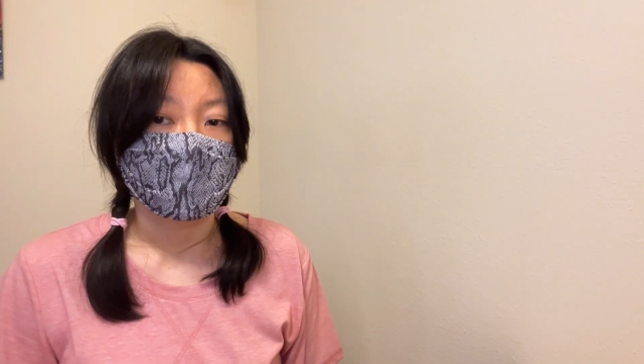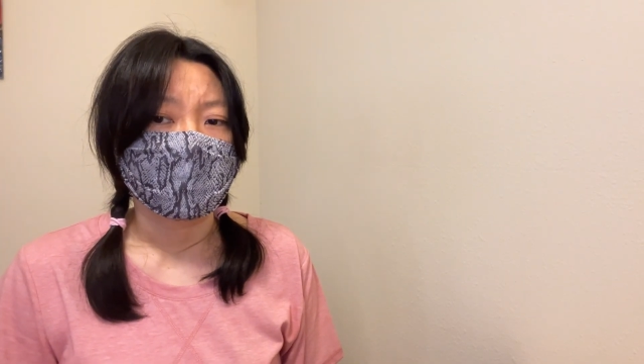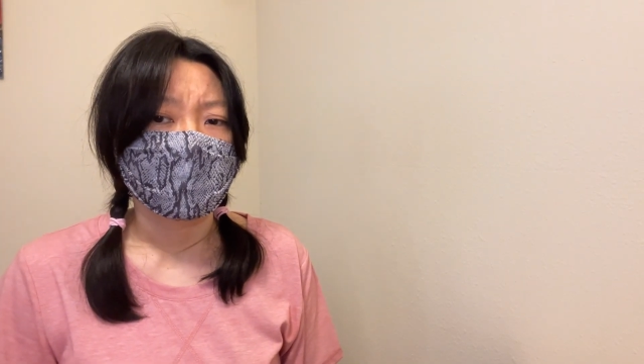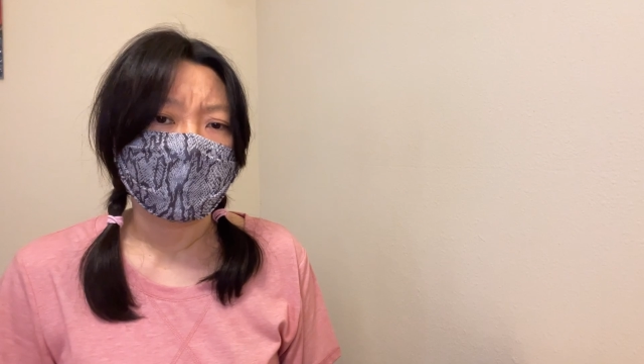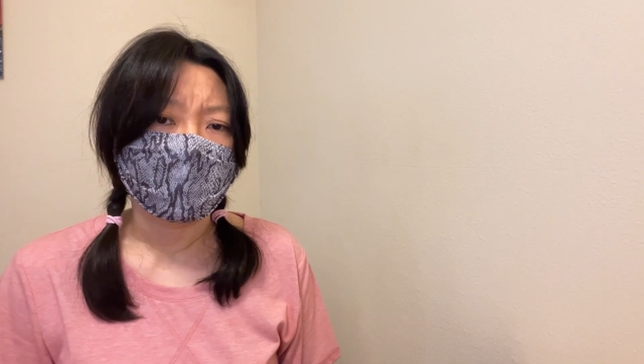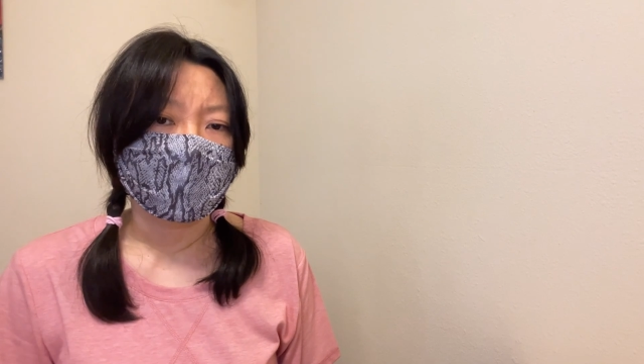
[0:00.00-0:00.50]

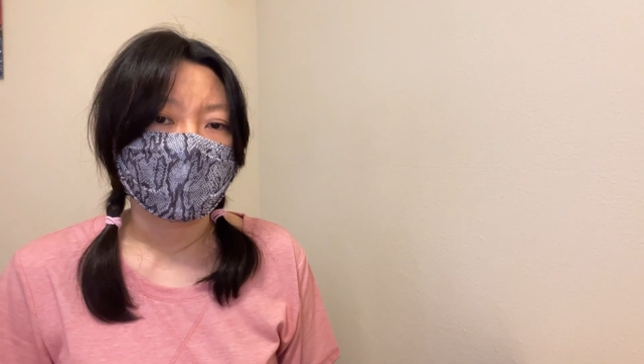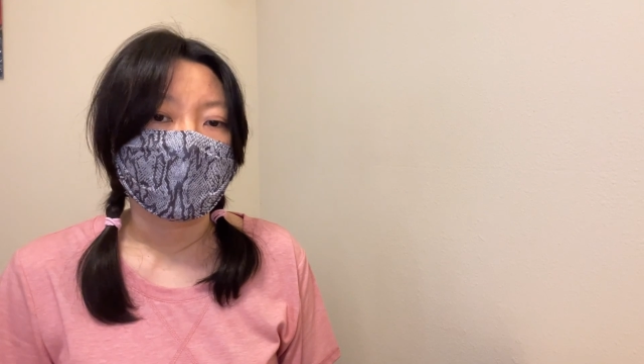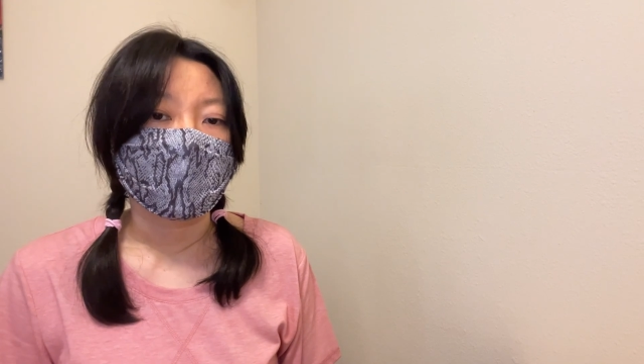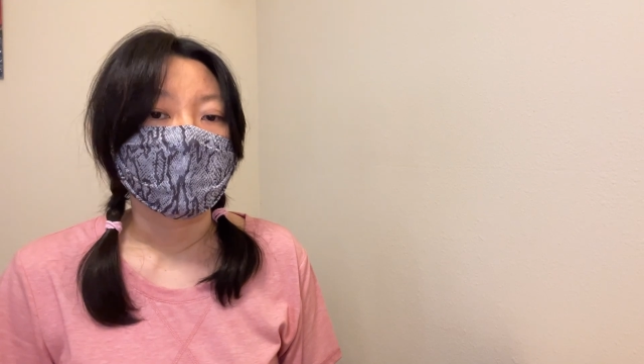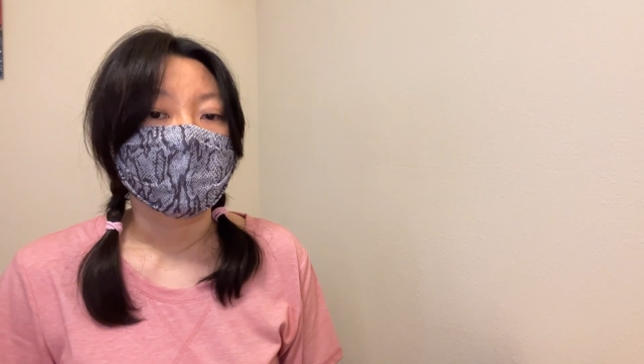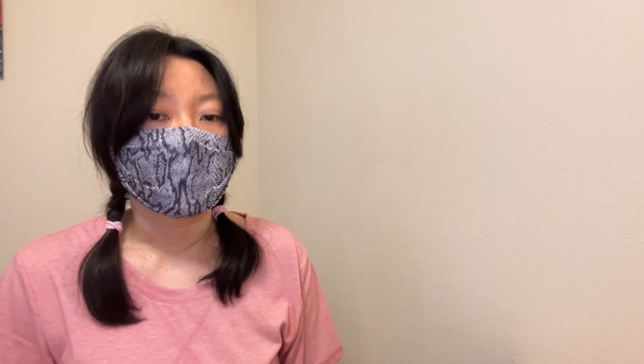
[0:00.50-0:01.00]
they may
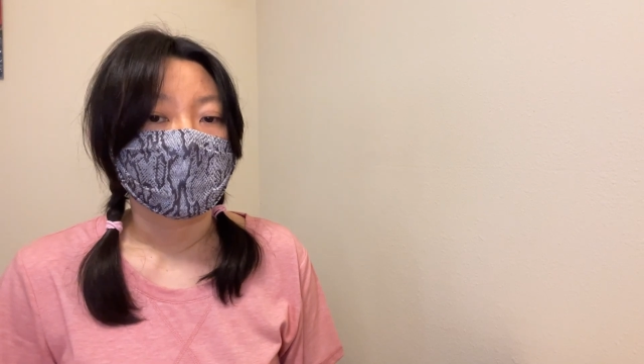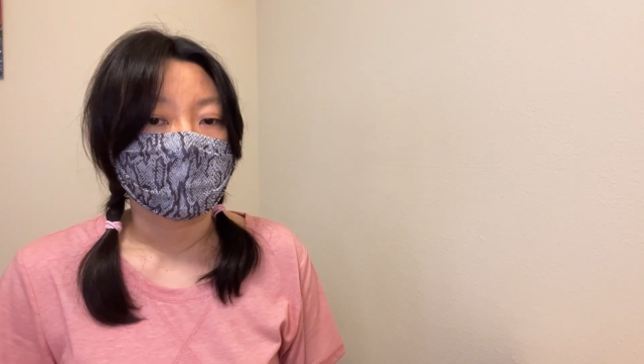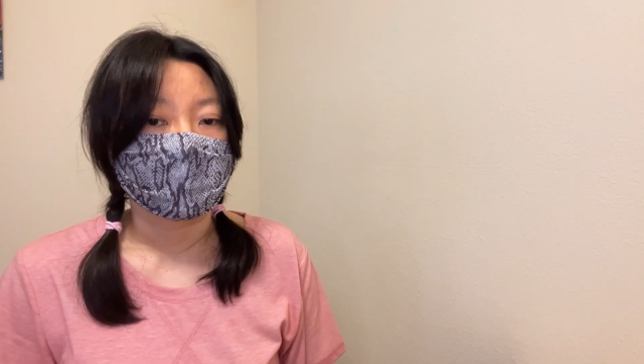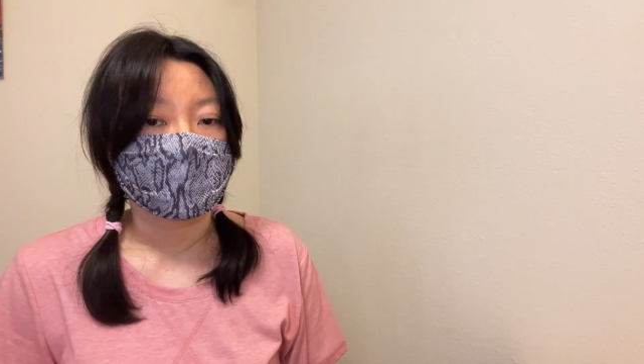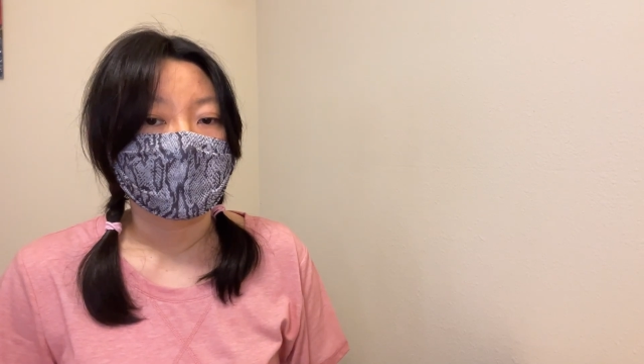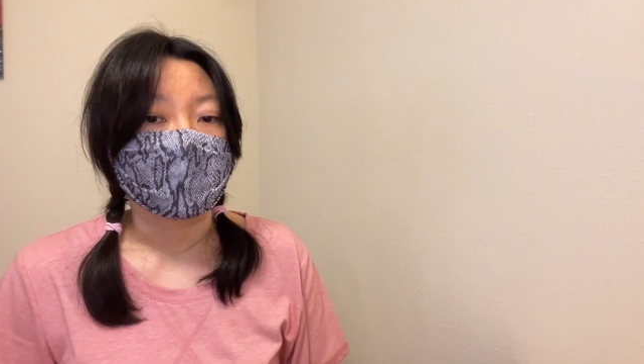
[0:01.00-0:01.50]
have
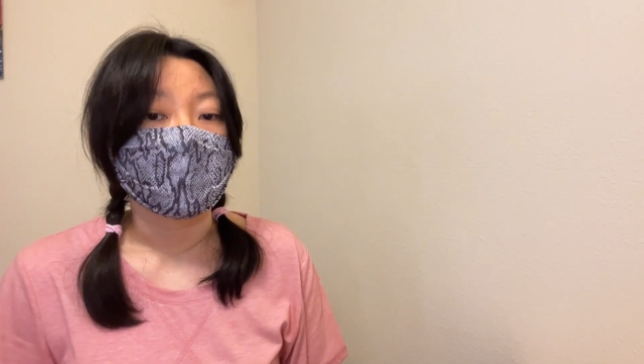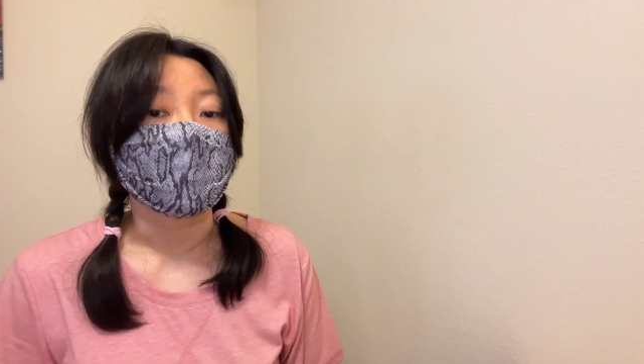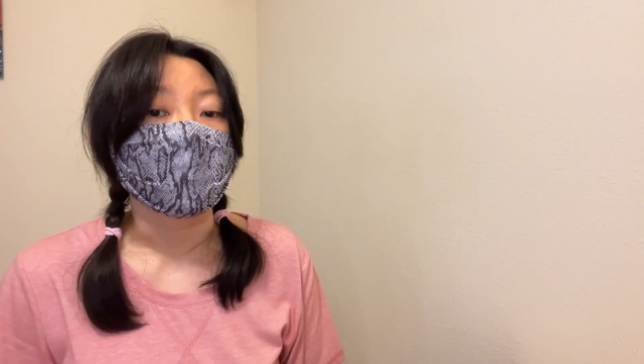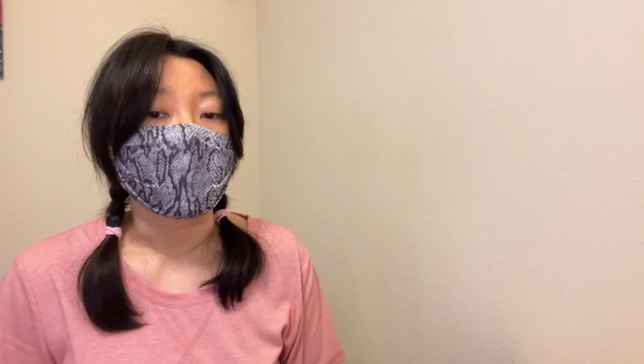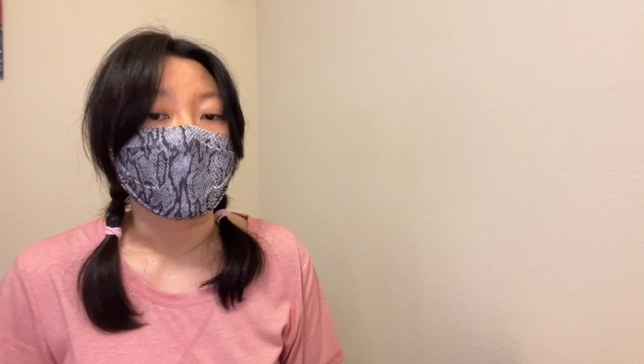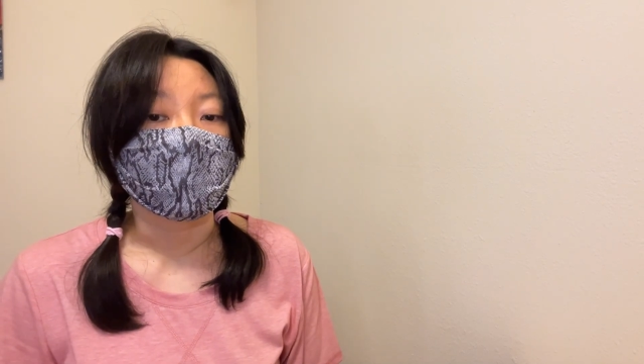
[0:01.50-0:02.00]
service in
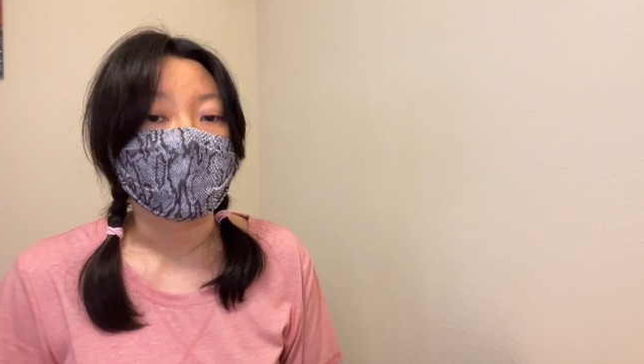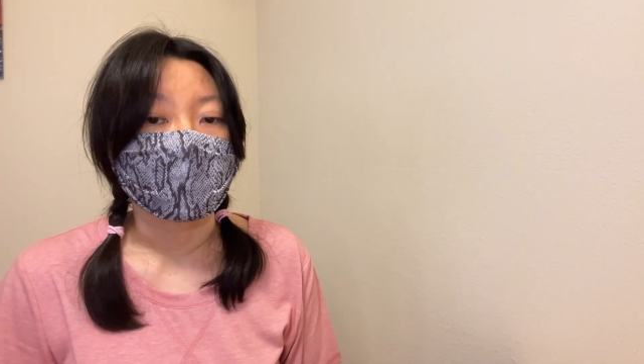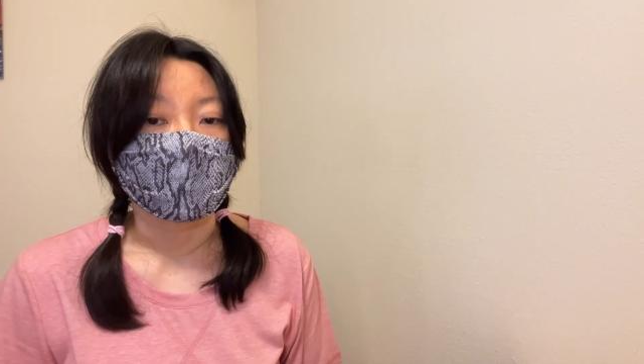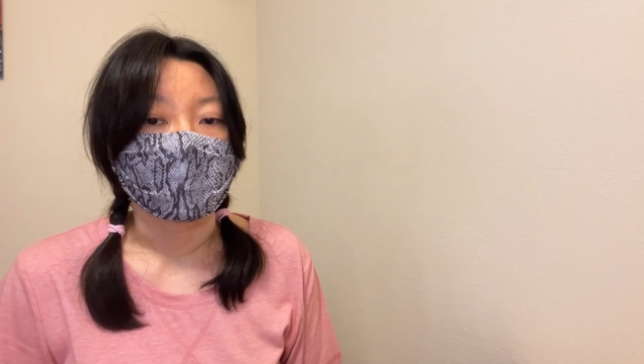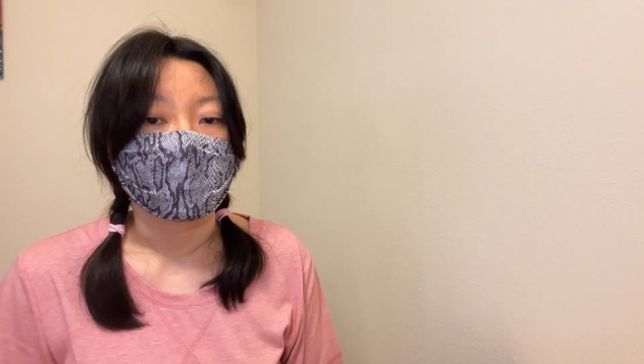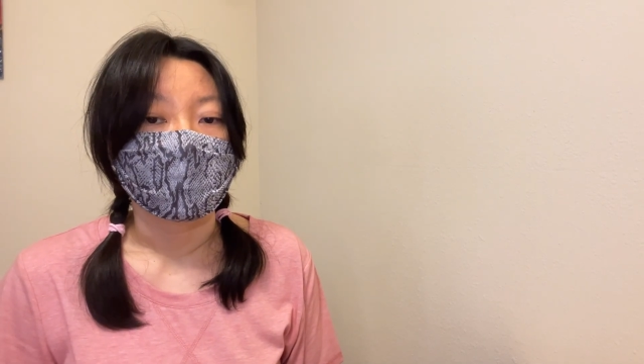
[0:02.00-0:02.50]
your area,